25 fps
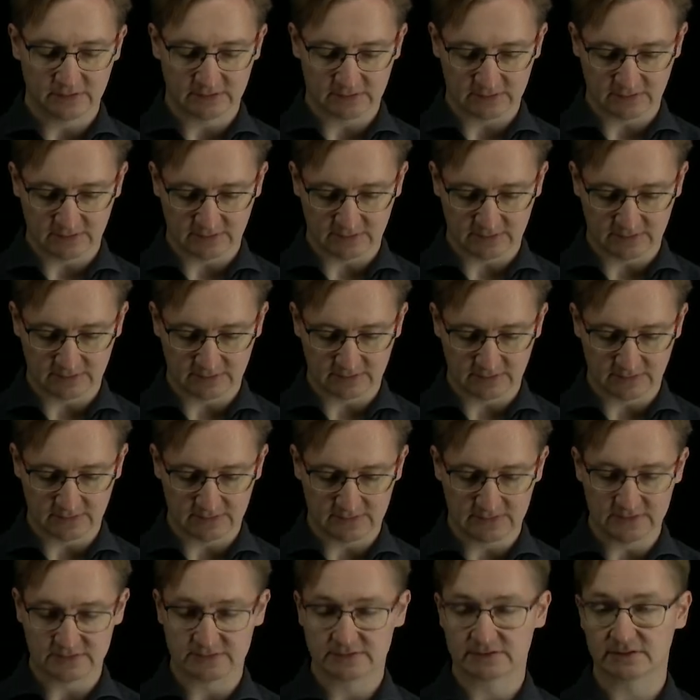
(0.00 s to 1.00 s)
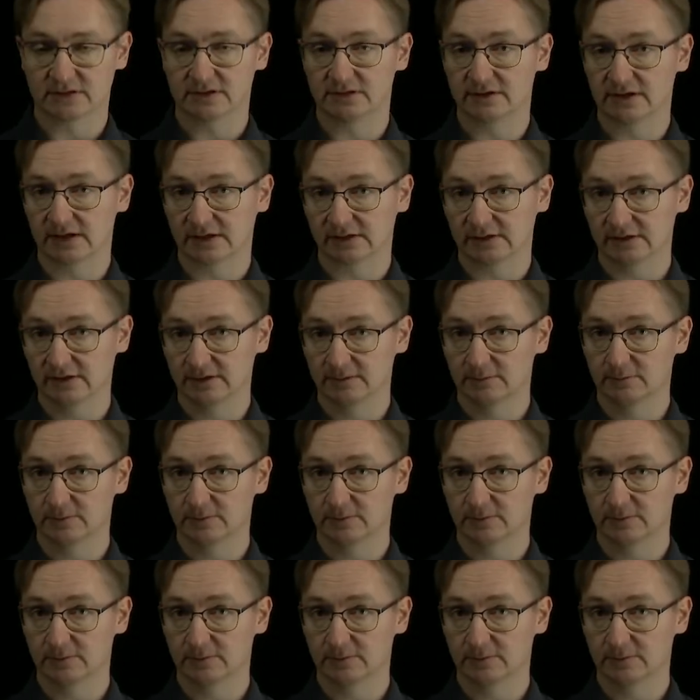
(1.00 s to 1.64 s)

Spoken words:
a list directly